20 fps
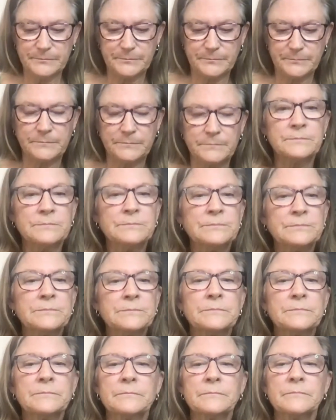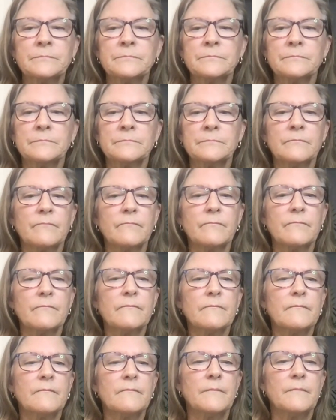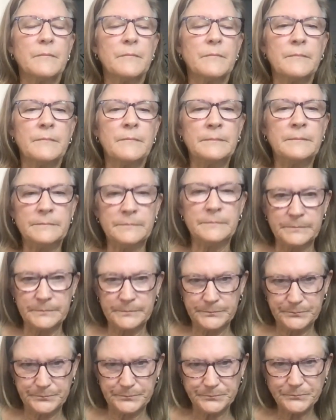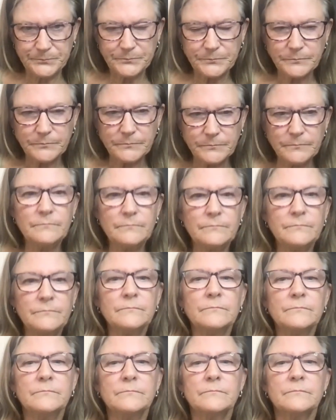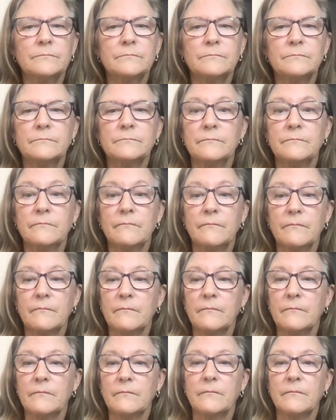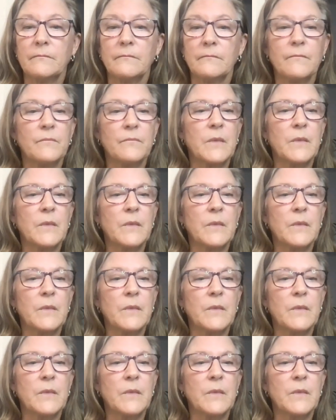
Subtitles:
(no one is talking)